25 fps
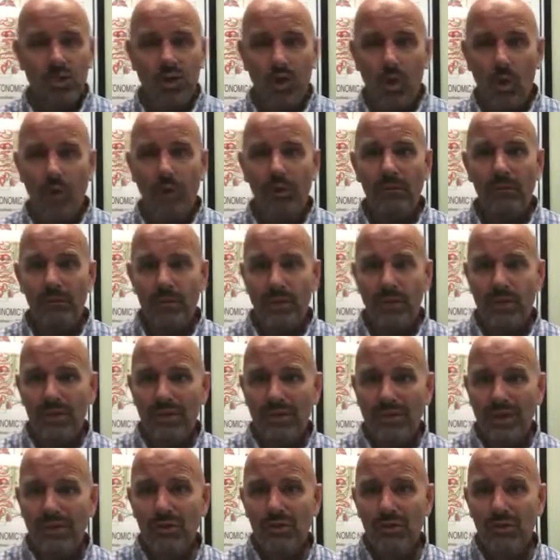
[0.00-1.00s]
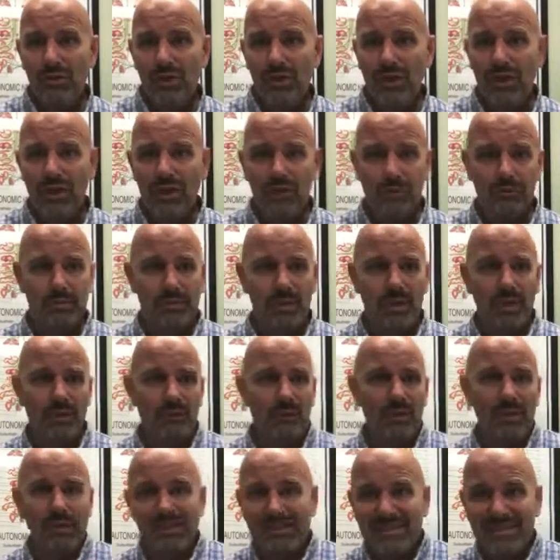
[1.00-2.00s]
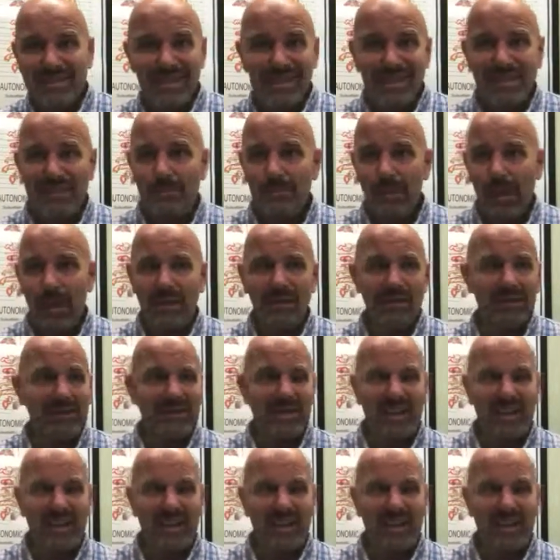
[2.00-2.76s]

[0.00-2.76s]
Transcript: Go in for their dental checkups every six months.